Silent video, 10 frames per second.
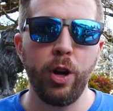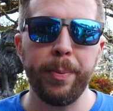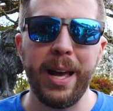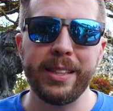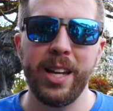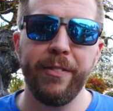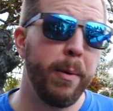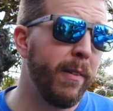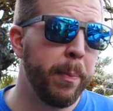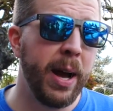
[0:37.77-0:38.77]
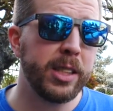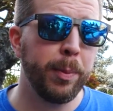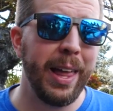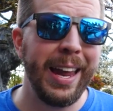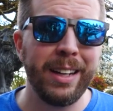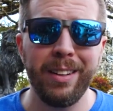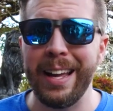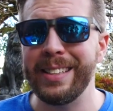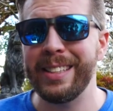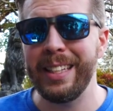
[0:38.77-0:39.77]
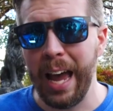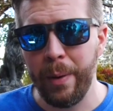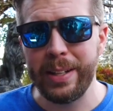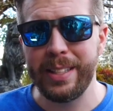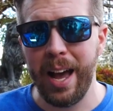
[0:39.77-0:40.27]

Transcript: to drop the S9 from every possible angle and see how it